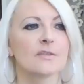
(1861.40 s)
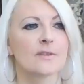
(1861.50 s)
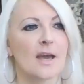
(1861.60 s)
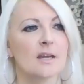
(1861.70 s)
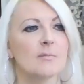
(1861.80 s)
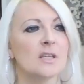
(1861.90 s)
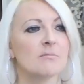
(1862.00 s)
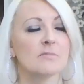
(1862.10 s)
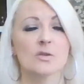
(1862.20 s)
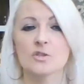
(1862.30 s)
of the enemy,
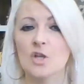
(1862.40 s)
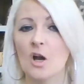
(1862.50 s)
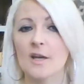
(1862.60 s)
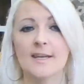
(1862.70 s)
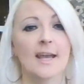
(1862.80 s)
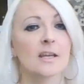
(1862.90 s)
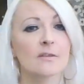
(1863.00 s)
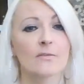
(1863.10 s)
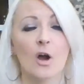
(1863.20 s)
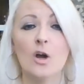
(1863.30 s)
you can talk
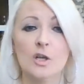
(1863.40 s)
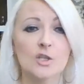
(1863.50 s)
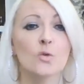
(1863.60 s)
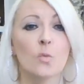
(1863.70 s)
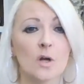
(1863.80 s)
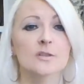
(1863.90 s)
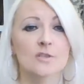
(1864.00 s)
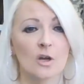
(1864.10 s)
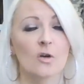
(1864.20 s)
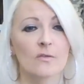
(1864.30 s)
negative all you want
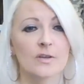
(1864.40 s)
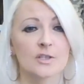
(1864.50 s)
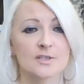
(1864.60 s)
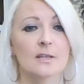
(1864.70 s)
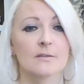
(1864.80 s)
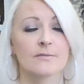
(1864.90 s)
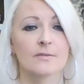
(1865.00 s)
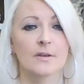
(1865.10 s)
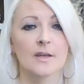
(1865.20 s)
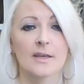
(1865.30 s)
all over yourself,
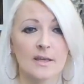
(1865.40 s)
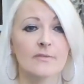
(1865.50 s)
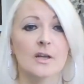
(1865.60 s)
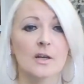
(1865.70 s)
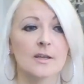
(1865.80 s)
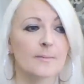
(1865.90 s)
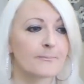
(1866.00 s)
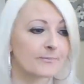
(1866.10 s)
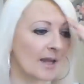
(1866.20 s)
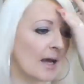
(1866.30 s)
if you like
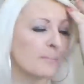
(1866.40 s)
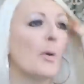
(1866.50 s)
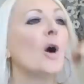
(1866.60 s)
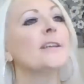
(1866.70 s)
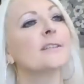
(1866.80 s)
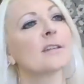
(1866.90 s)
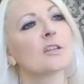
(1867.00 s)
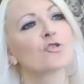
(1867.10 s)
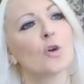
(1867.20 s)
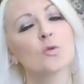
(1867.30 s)
and point
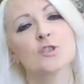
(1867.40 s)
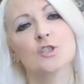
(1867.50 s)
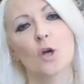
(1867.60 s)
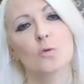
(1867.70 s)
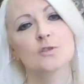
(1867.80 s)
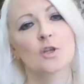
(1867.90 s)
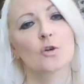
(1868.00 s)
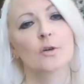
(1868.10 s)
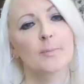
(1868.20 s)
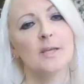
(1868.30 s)
and throw stones at
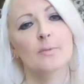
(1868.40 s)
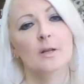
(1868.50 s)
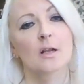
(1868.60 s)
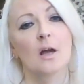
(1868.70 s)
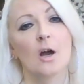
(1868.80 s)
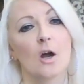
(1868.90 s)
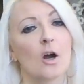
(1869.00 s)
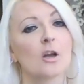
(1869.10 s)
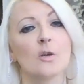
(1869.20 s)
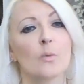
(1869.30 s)
other people
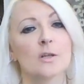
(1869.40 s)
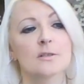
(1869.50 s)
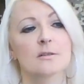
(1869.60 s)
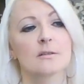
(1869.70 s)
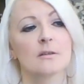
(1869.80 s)
all you want?